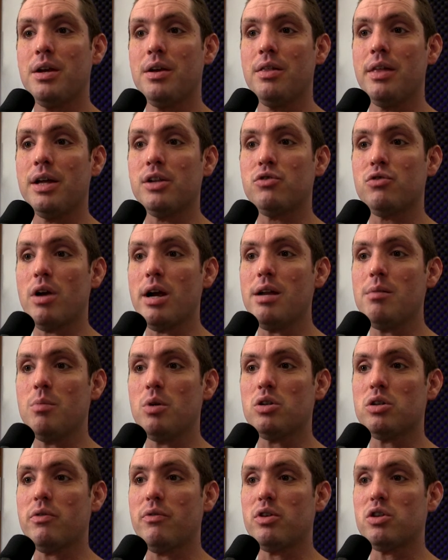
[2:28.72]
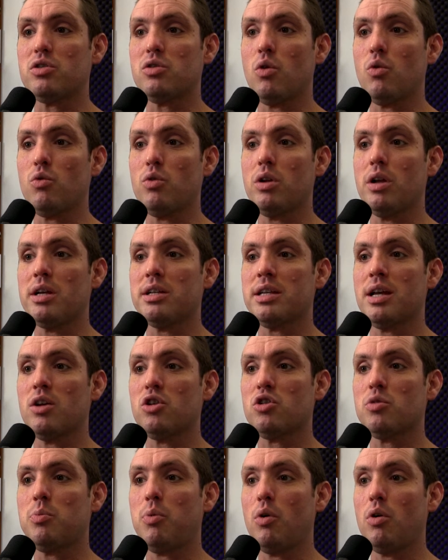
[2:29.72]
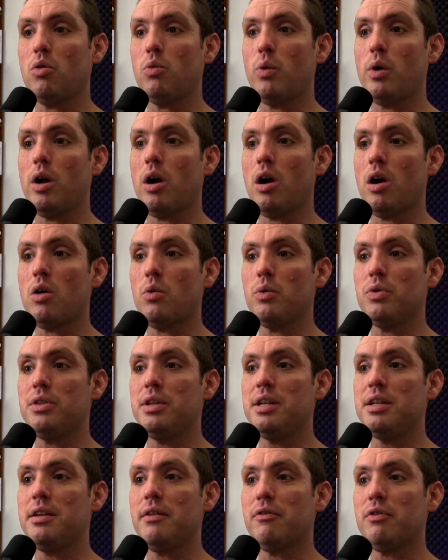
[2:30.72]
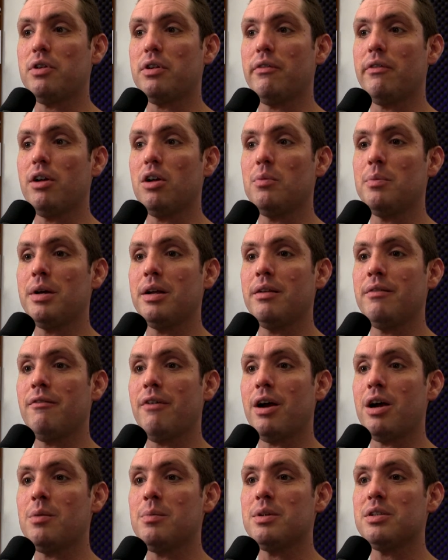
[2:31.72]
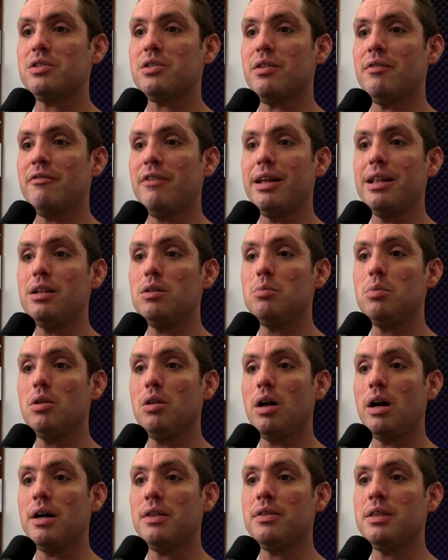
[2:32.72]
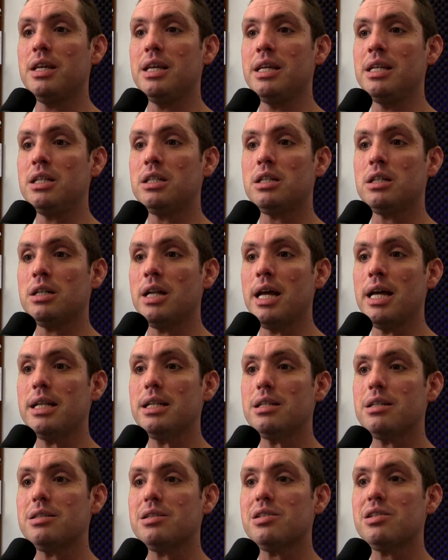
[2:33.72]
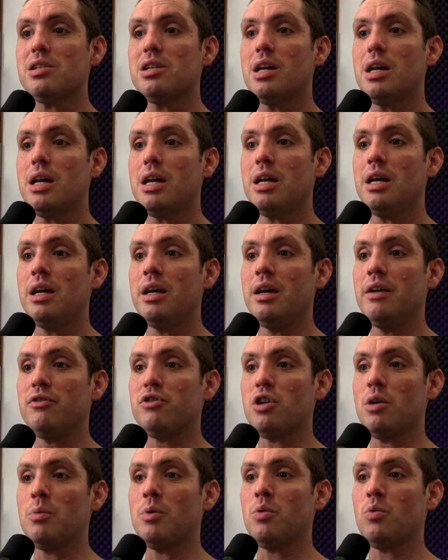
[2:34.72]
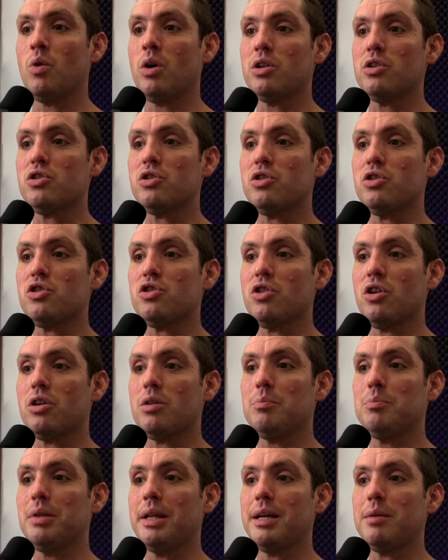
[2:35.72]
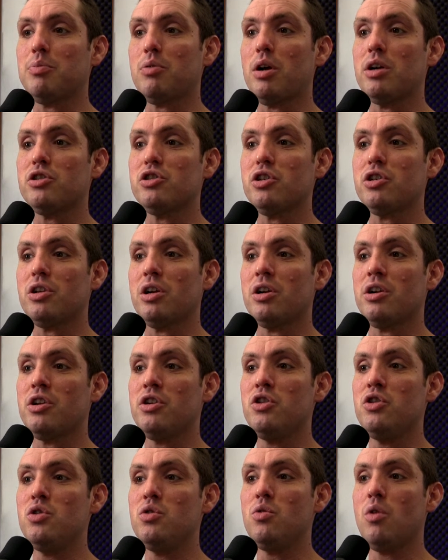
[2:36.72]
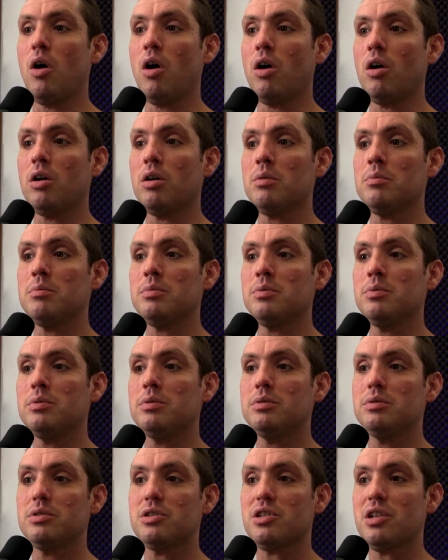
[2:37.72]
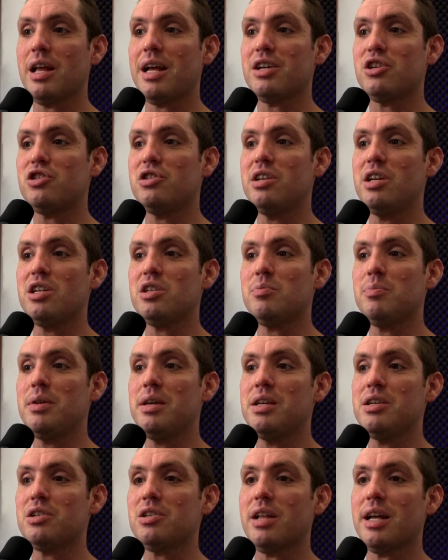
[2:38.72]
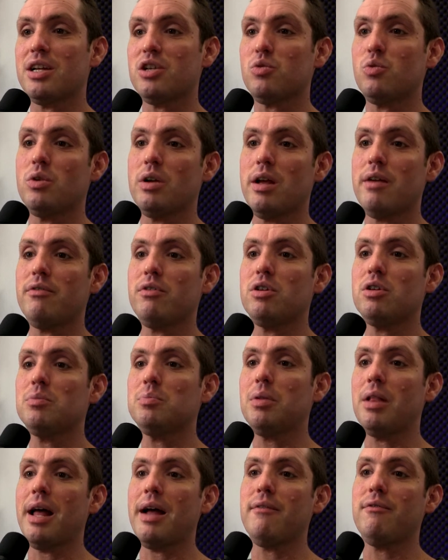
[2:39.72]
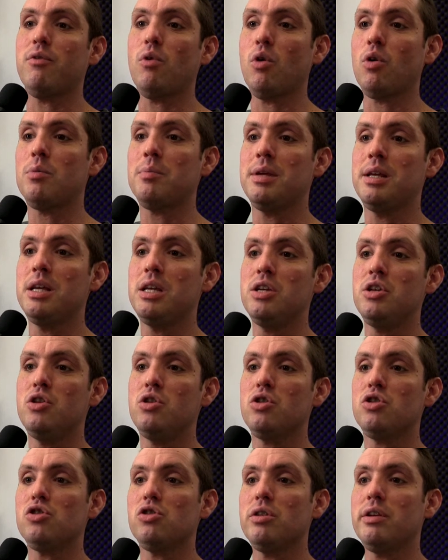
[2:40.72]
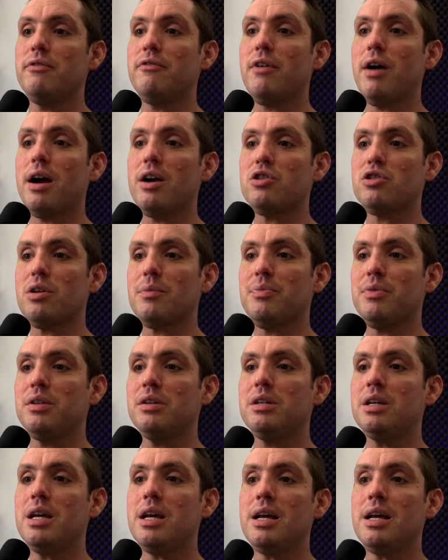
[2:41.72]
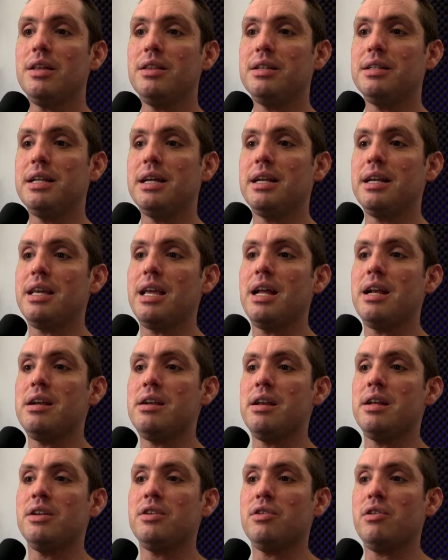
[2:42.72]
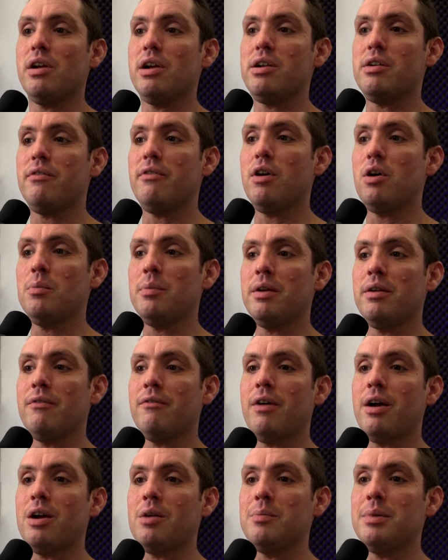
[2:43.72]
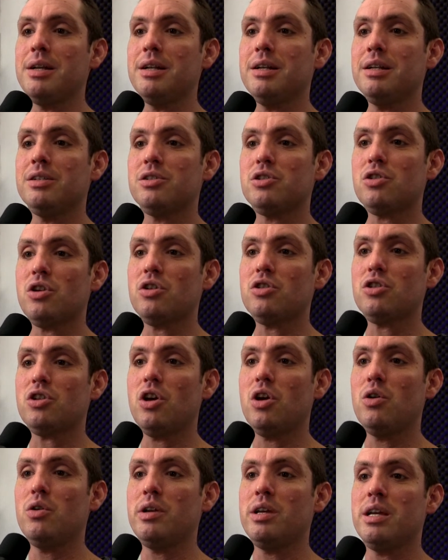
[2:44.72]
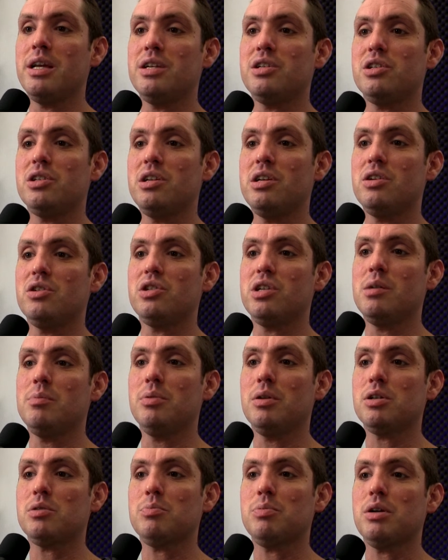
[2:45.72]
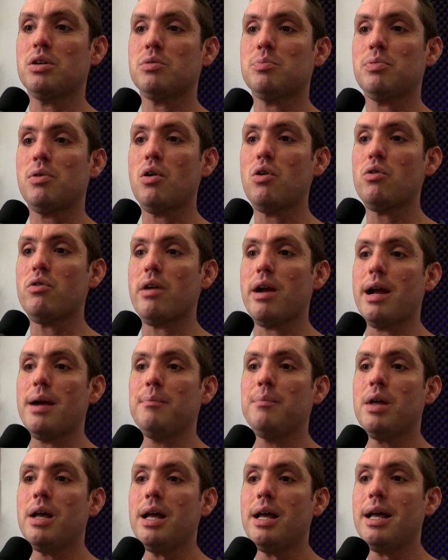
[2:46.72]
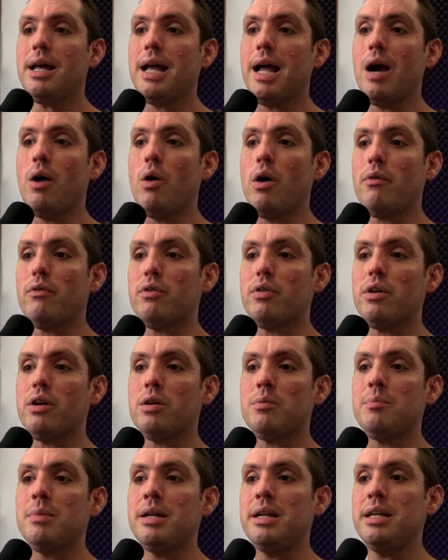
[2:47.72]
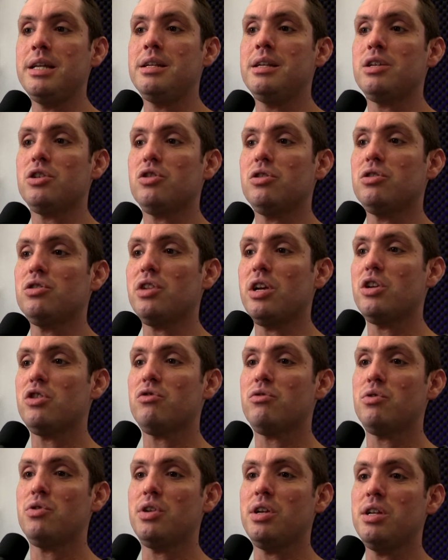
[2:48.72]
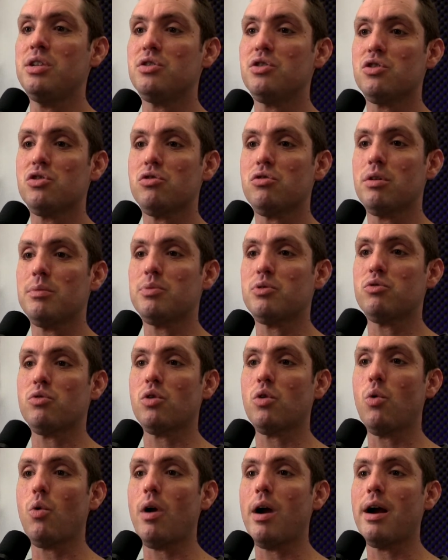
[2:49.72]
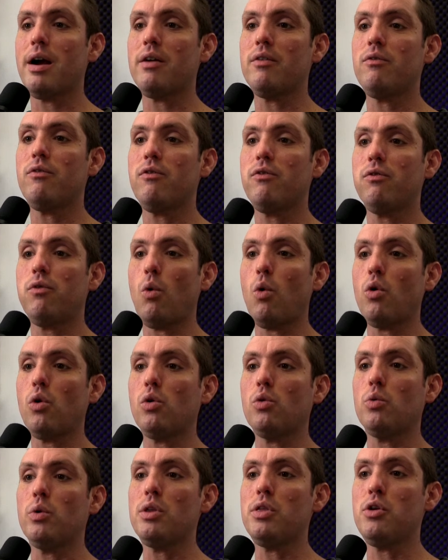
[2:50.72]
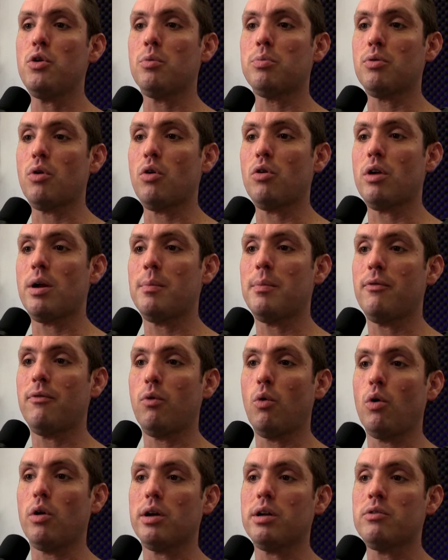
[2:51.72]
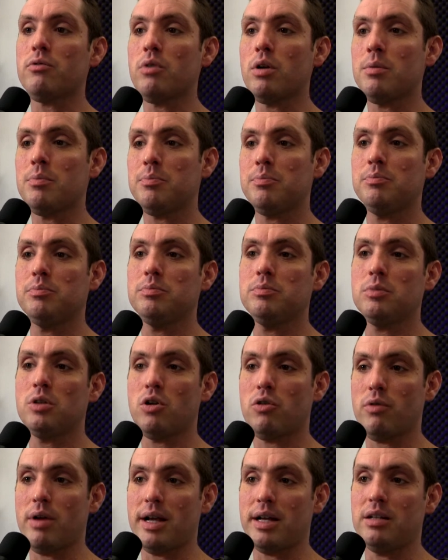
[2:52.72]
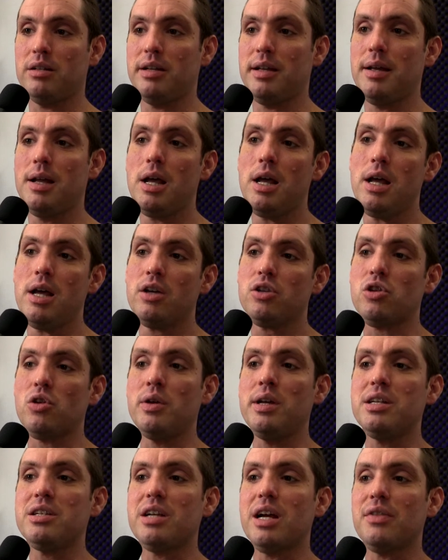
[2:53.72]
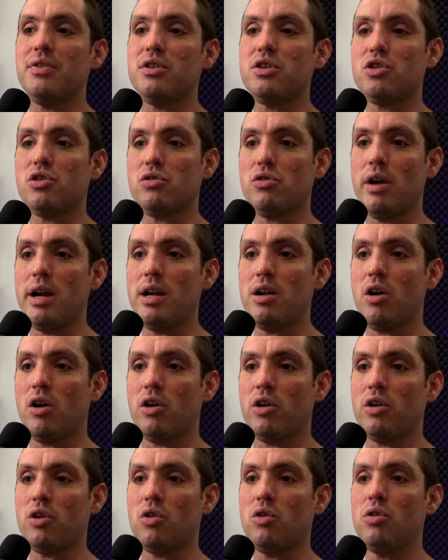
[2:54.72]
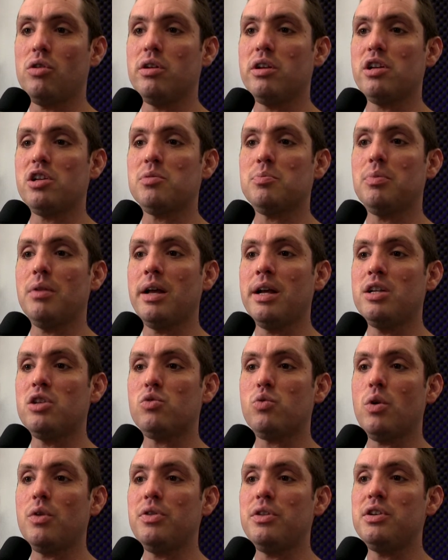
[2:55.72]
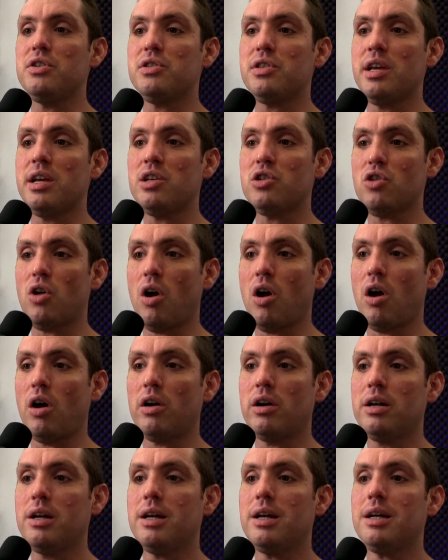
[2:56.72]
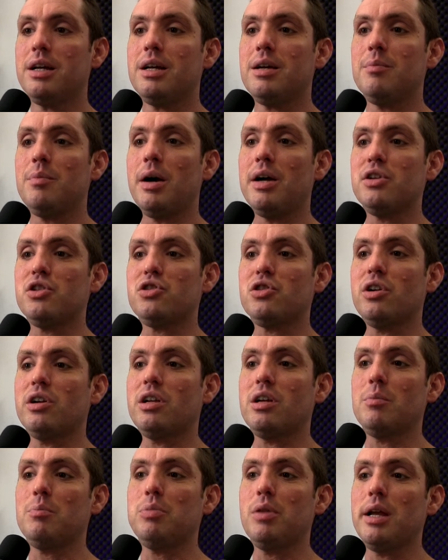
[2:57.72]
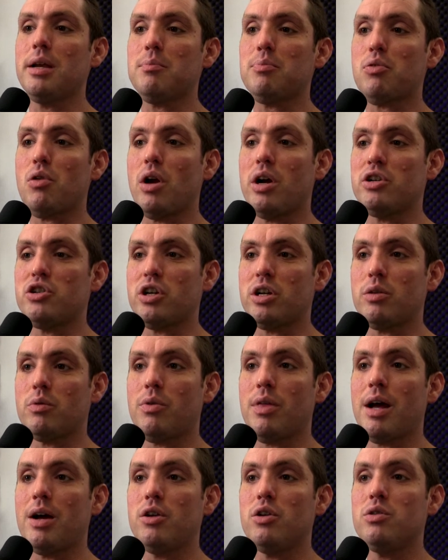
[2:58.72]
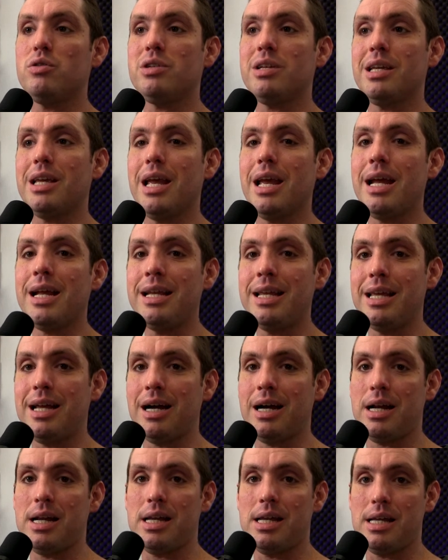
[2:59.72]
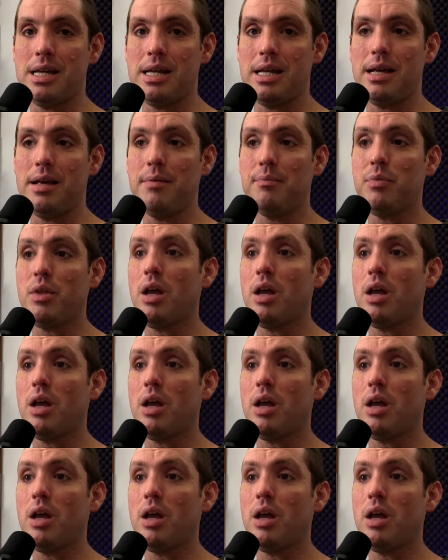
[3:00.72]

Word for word: That's right. Most of us don't realize how spoiled we are with the different development environments available on the internets. If someone wants to start a blank project on a new ARM slash DSP slash whatever platform, he usually fires up the, the dedicated integrated development environment and starts coding a C or C program. However, there are many initialization routines and scripts required for with your program before it can run correctly. So he's got this great article that explains what these things are by starting a blank project without using any IDE.